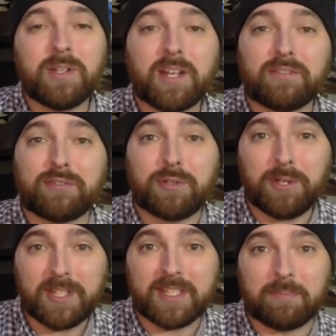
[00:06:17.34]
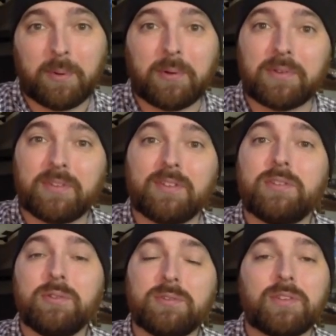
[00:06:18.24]
a lot of cooking aboard
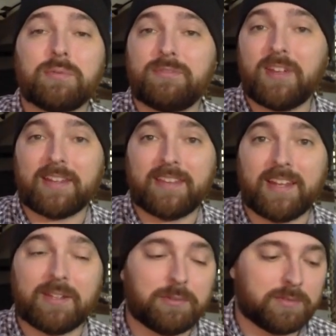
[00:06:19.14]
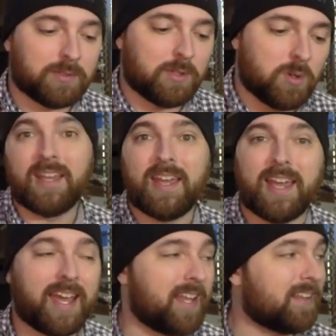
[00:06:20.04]
due to the fact that I don't know.
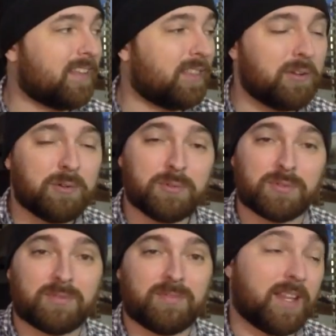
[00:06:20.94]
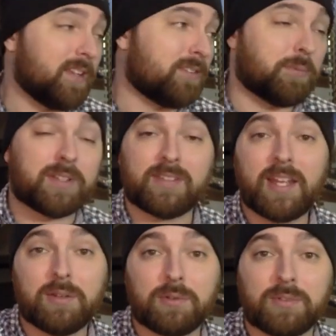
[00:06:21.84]
And those, at least the ones
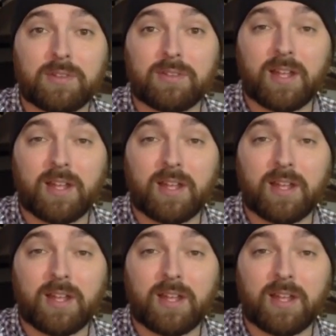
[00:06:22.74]
I know of.